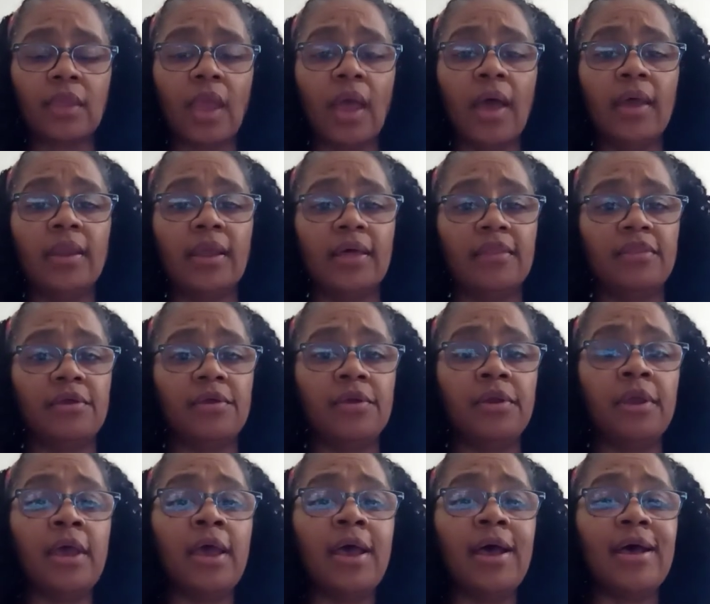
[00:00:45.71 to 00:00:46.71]

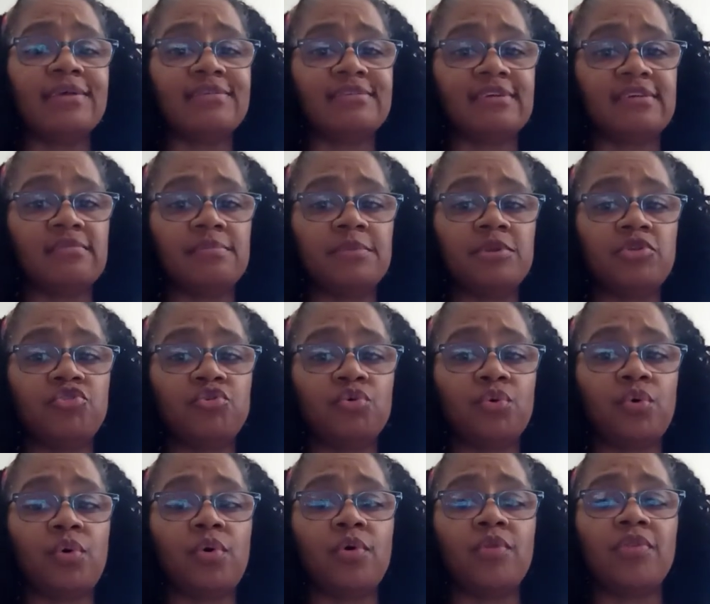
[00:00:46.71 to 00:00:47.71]
Another assessment
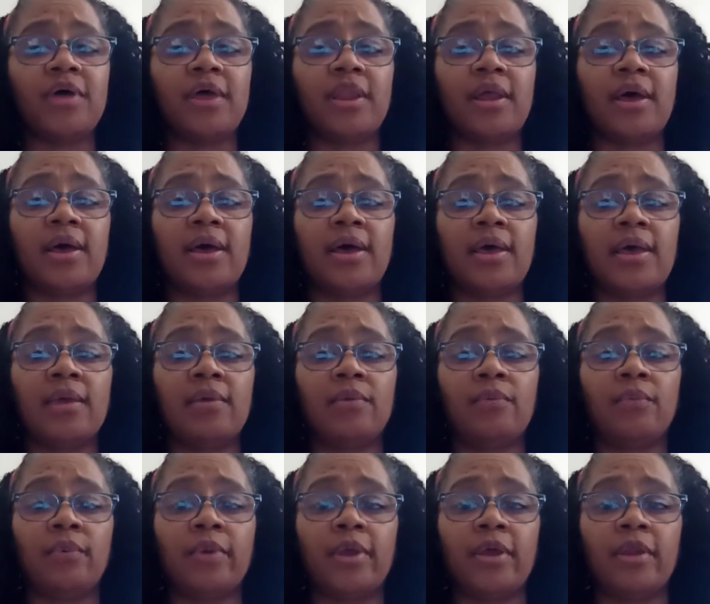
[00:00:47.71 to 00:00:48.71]
tool that I
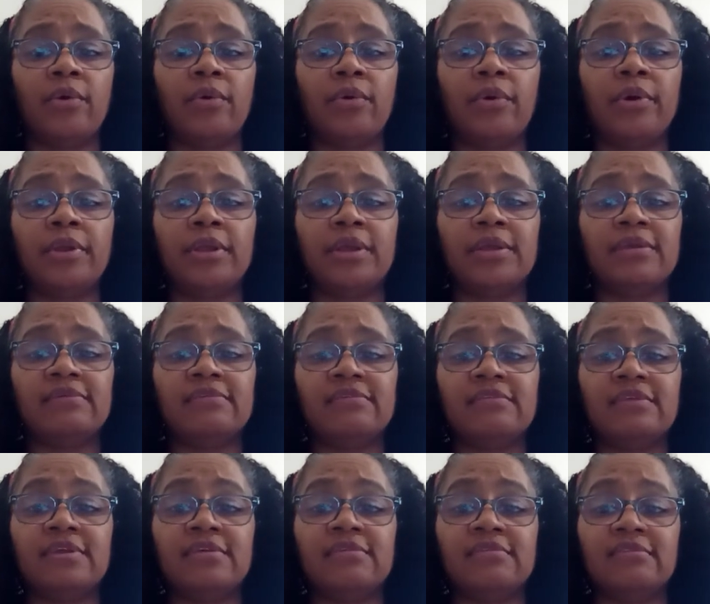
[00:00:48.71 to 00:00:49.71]
read on is
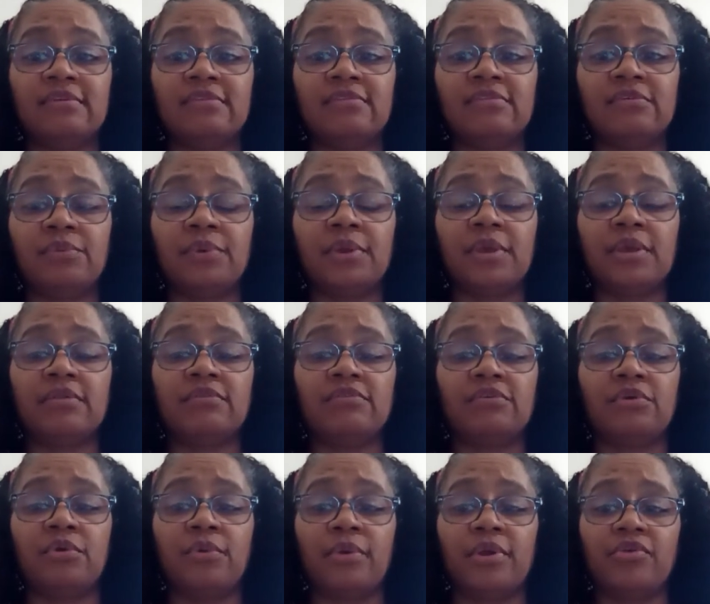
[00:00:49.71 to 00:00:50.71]
the Sensory
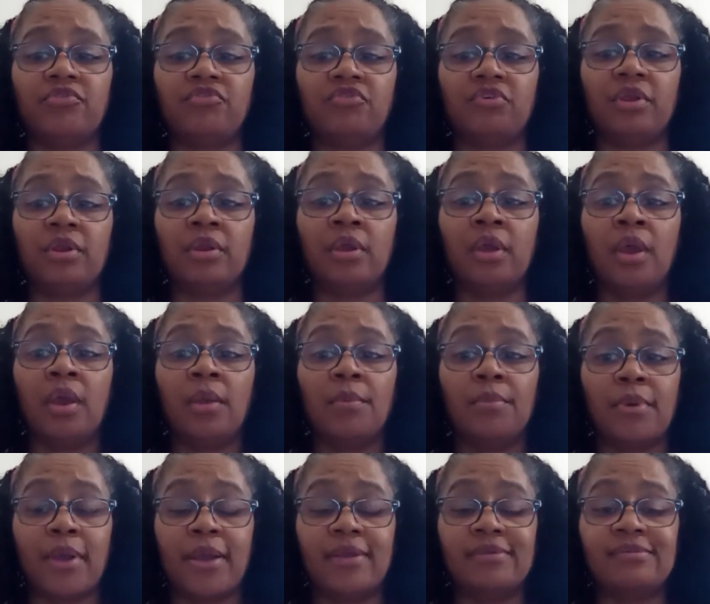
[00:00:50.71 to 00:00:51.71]
Integration
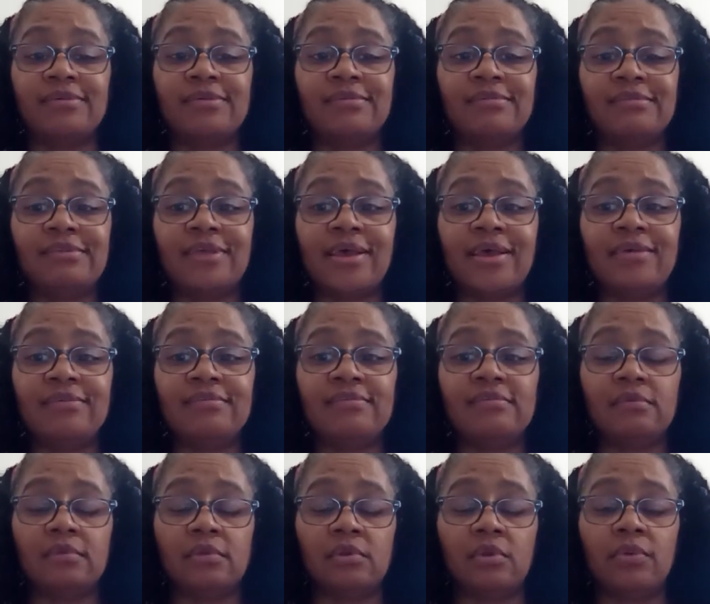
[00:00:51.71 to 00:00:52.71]
Praxis
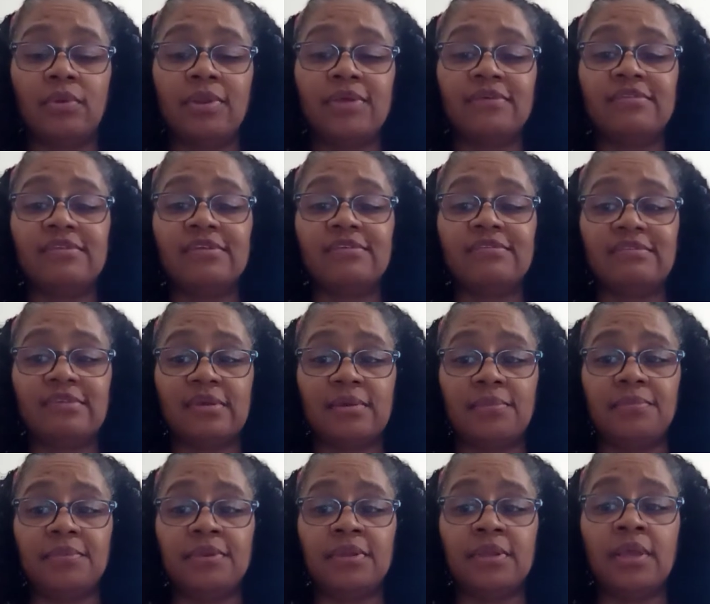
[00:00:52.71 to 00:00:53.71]
Test, known as the
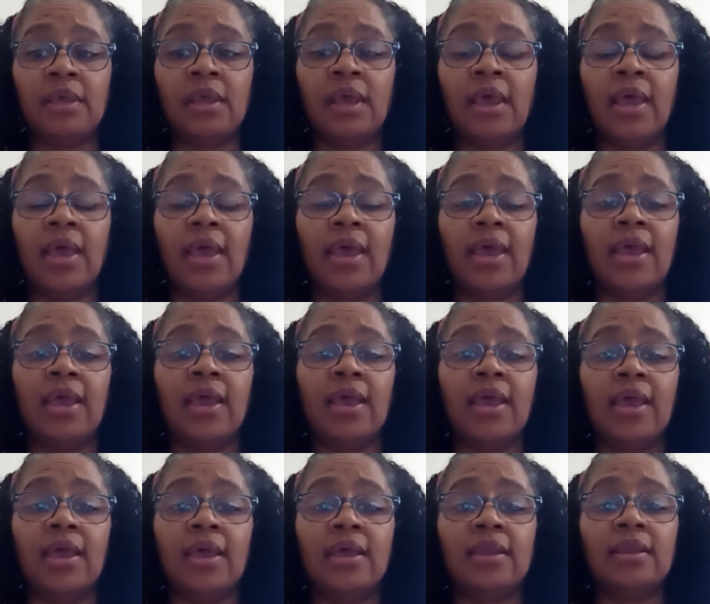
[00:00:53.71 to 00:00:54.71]
SIP,
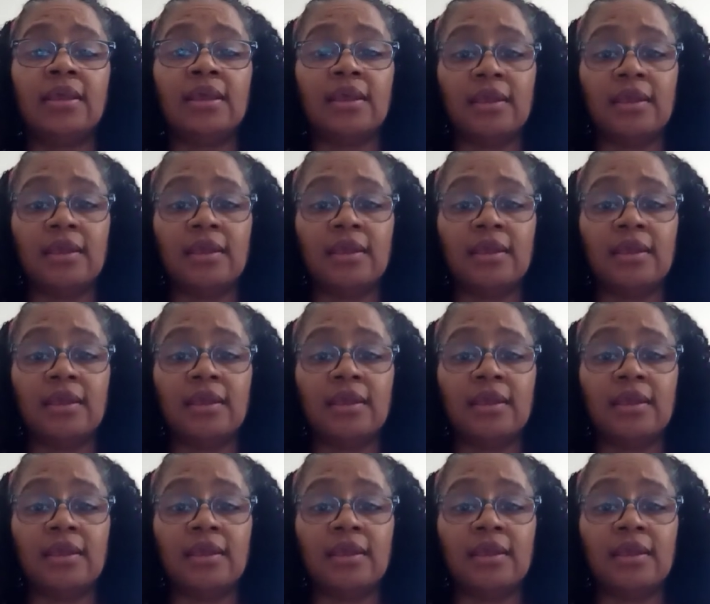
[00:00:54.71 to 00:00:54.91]
and